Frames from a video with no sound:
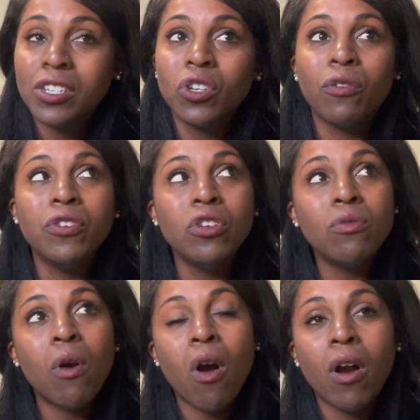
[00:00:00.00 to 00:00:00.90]
So if
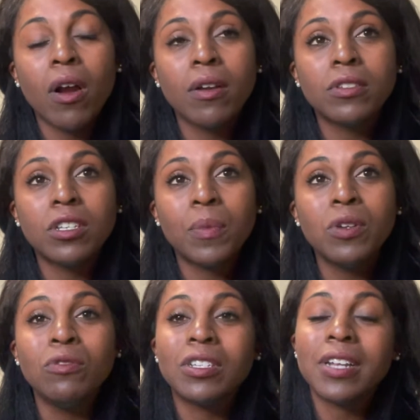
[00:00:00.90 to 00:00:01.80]
you are someone
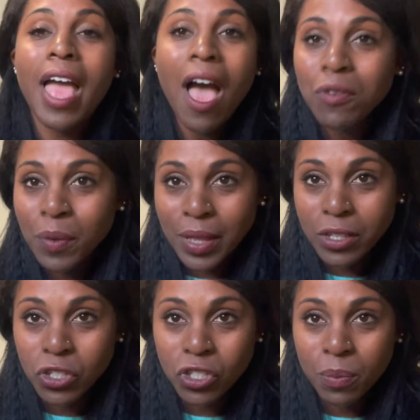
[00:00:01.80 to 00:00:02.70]
who doesn't have a
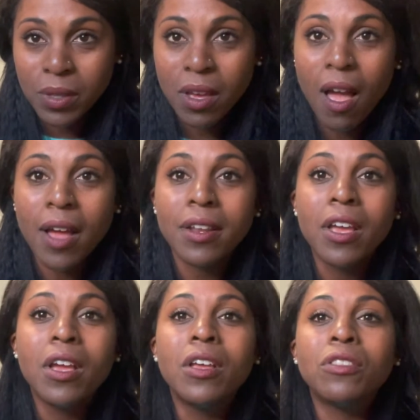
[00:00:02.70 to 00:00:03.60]
relationship with God,
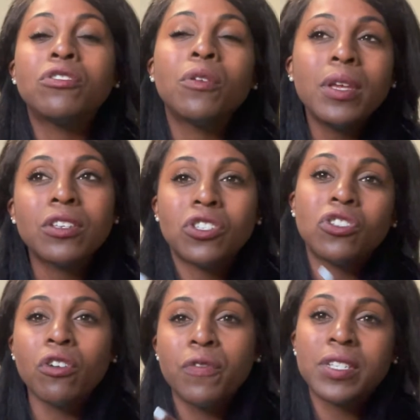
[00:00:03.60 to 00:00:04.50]
there's only a
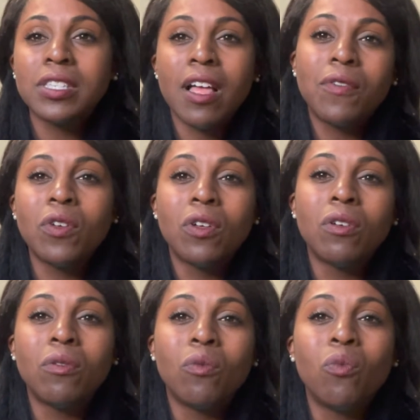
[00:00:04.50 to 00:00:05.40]
surface
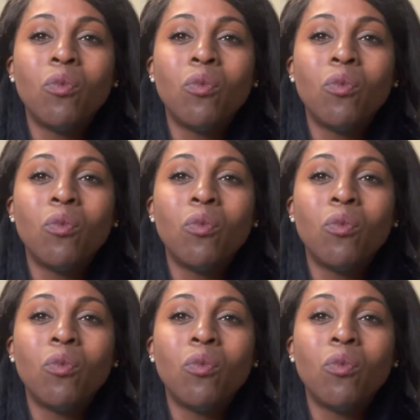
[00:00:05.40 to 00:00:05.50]
level,